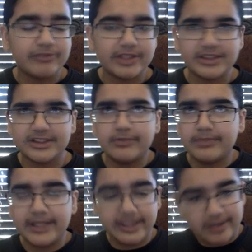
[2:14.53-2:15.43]
instead of
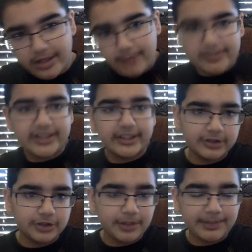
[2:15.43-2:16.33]
me immediately
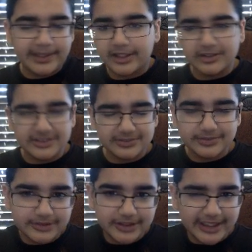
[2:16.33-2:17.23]
dropping arrows,
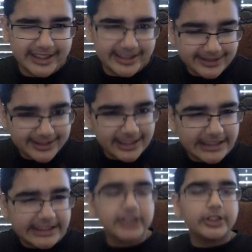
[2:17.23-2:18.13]
so I can kind of
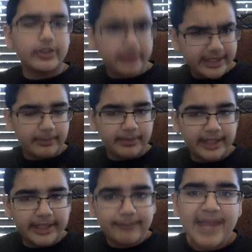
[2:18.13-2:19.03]
let go and take a break.